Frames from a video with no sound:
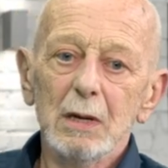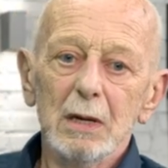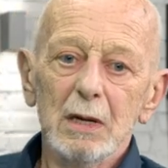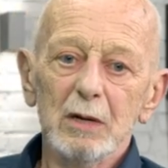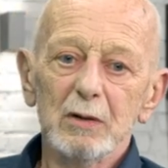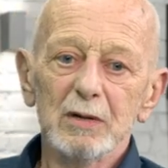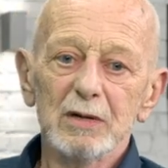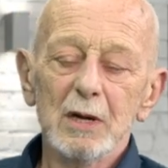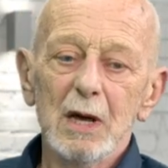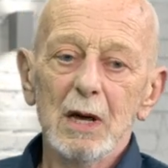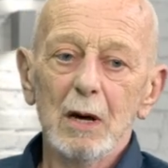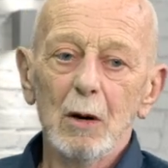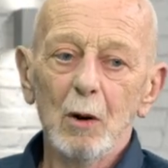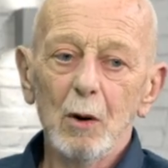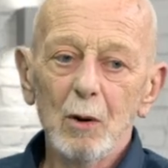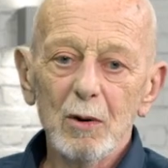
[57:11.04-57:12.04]
interest.
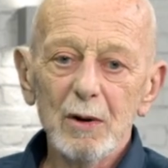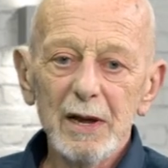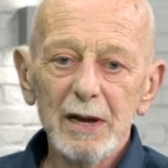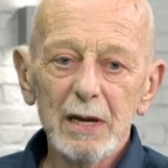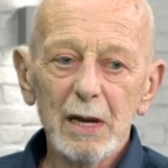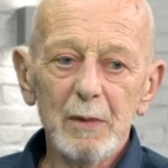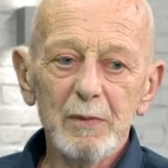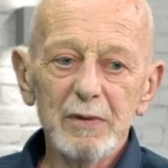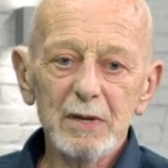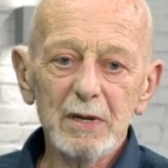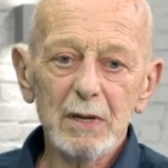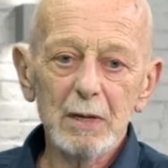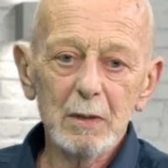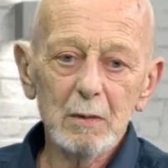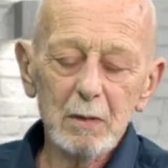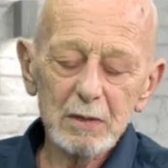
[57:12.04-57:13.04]
All I kept
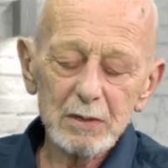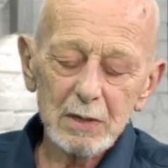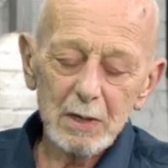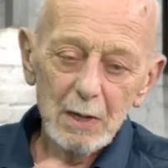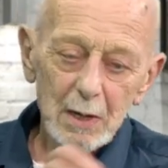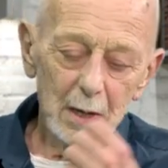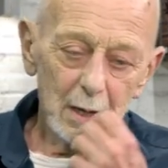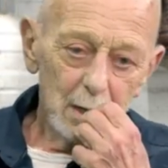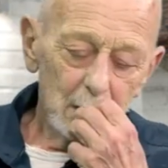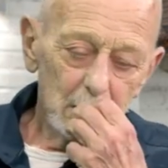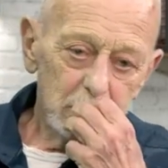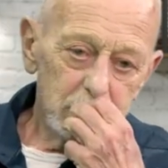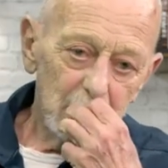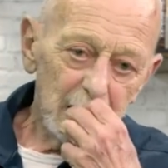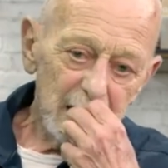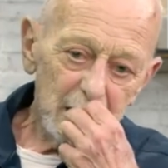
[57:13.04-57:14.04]
thinking was,
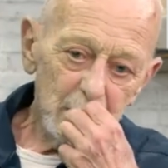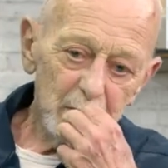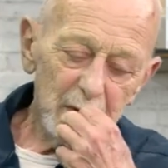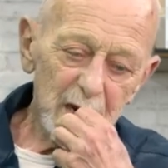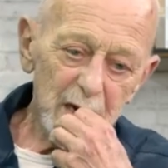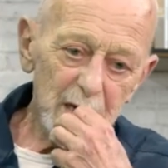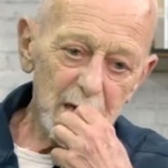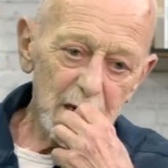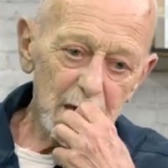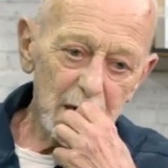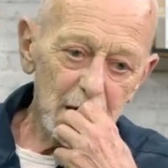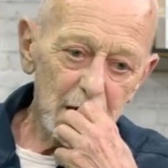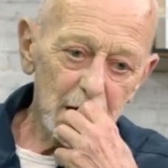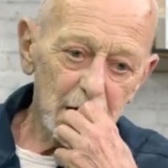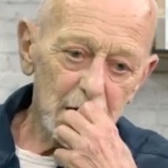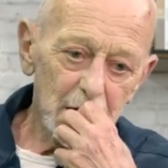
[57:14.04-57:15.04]
why am I
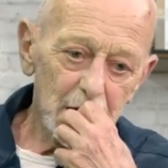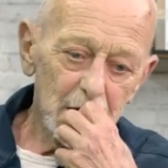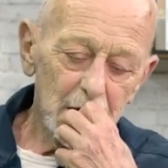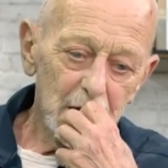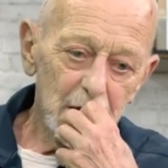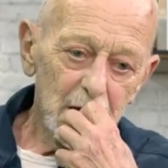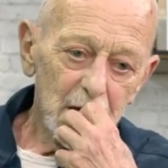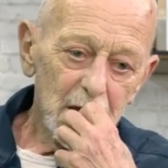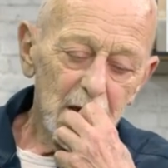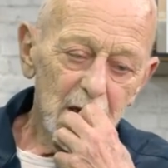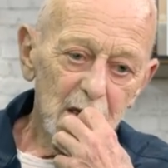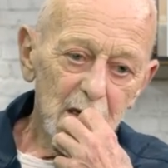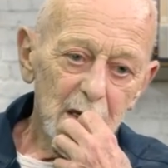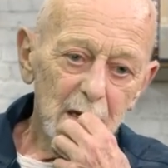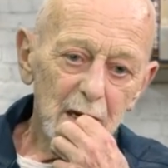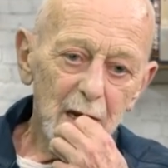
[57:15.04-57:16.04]
here?
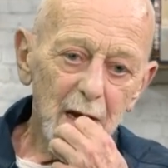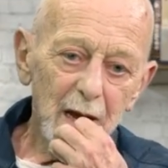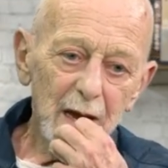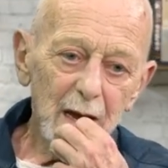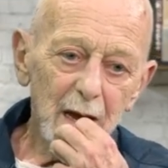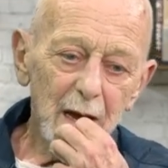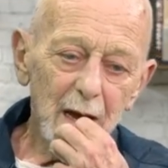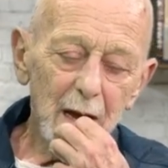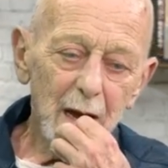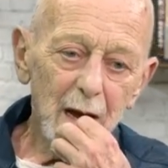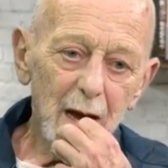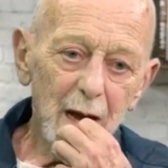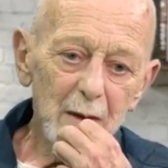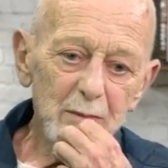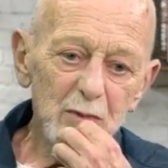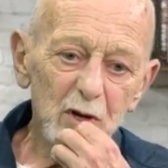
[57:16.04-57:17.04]

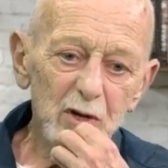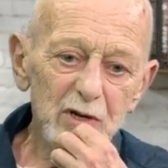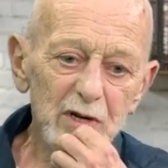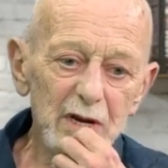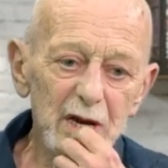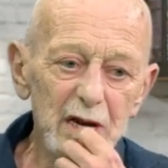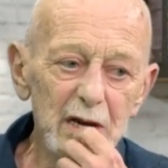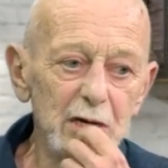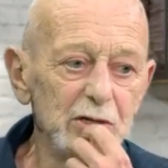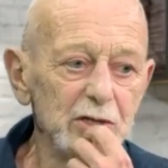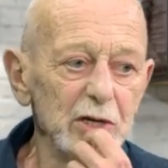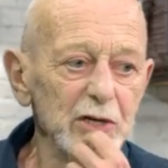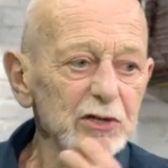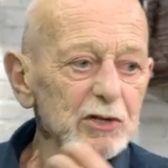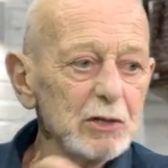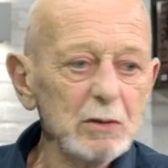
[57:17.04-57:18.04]
I'm not here
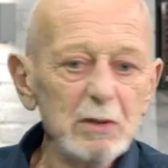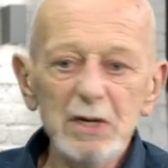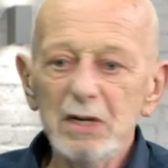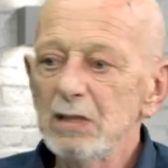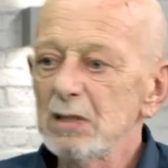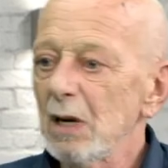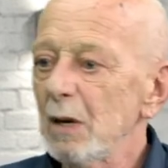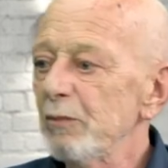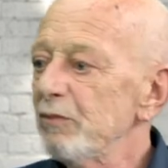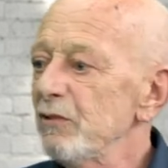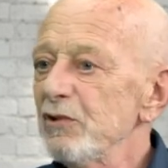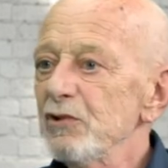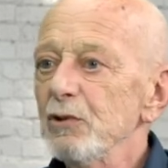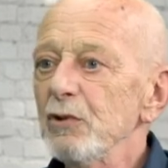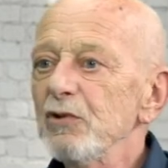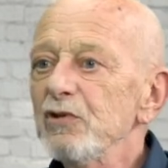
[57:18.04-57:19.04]
just to eat up
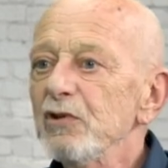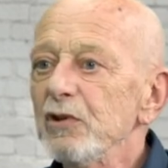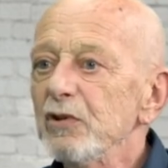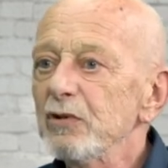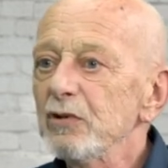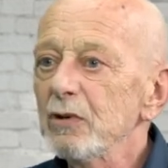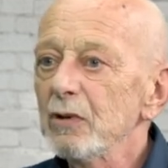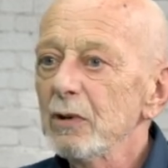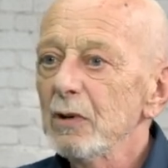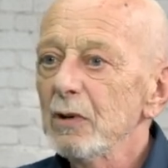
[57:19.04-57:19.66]
resources,